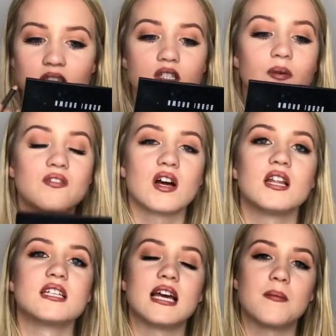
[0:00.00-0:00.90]
So we've
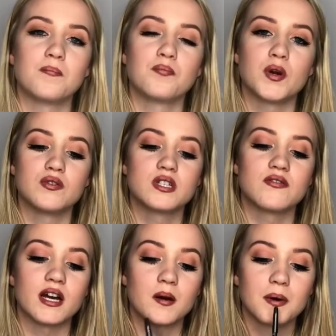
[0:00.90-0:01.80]
coloured in most
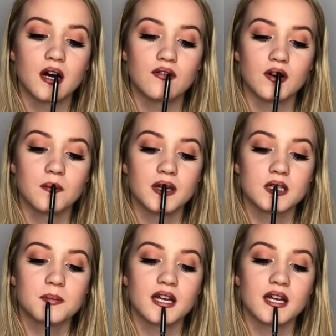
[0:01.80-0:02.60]
of it apart from this